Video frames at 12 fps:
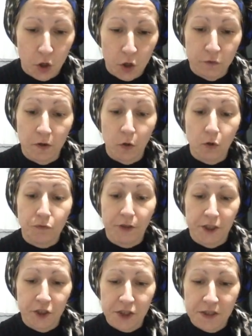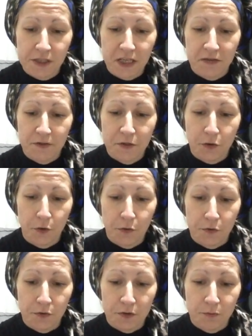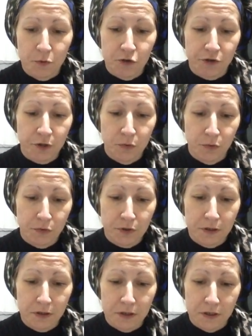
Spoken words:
over all religions, even though the mushrikun